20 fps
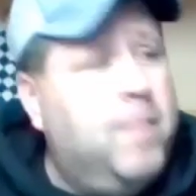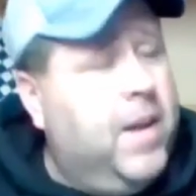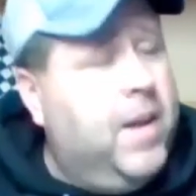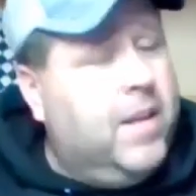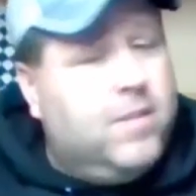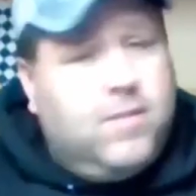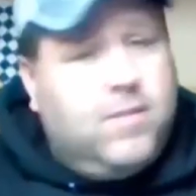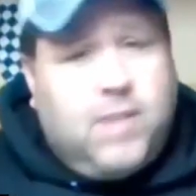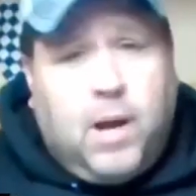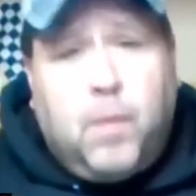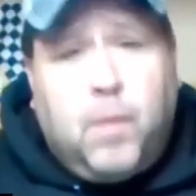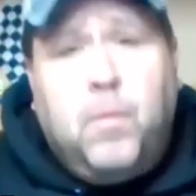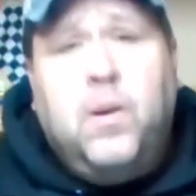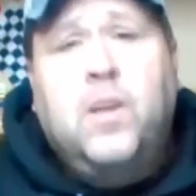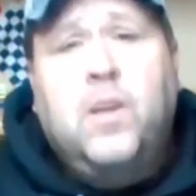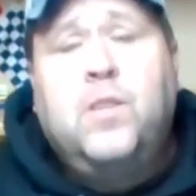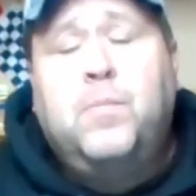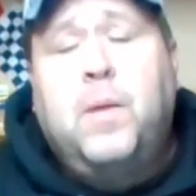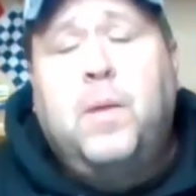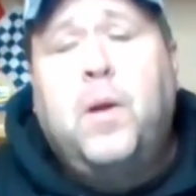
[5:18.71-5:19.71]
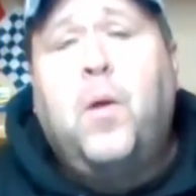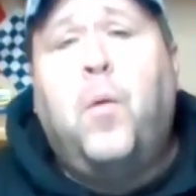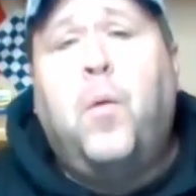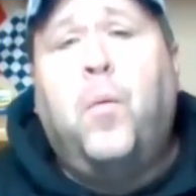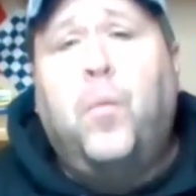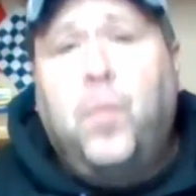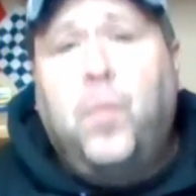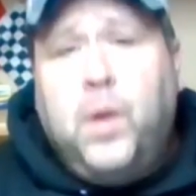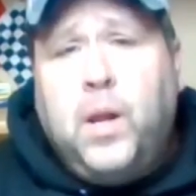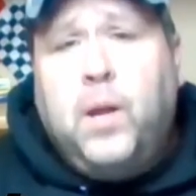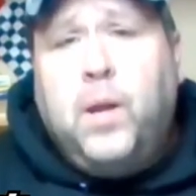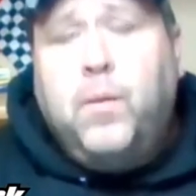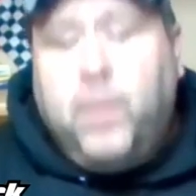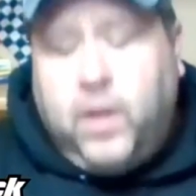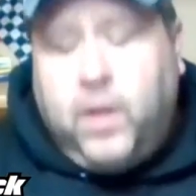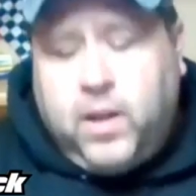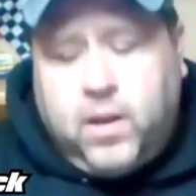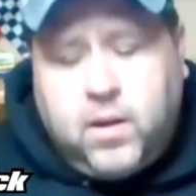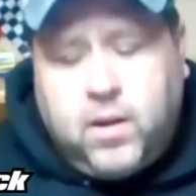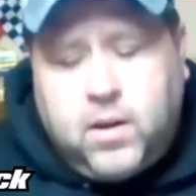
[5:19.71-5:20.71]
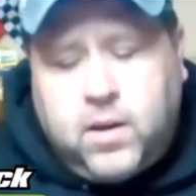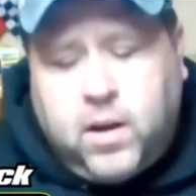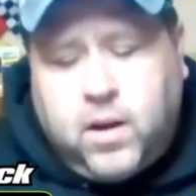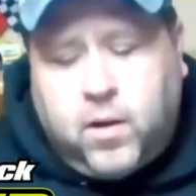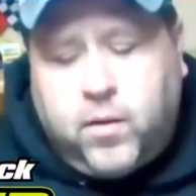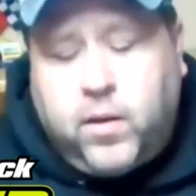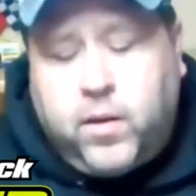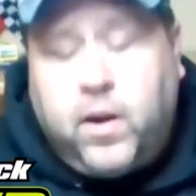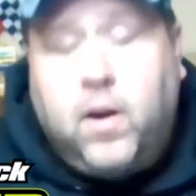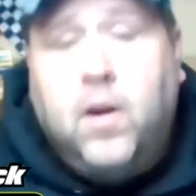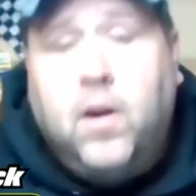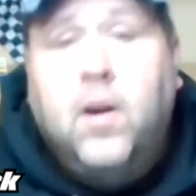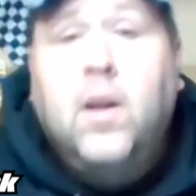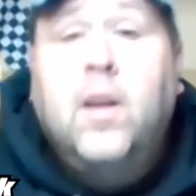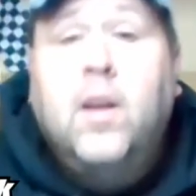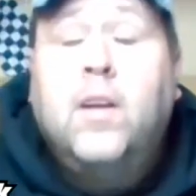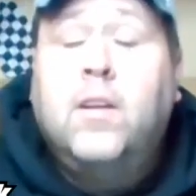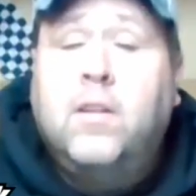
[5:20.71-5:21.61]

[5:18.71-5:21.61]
And Sauer has been really, really good down there.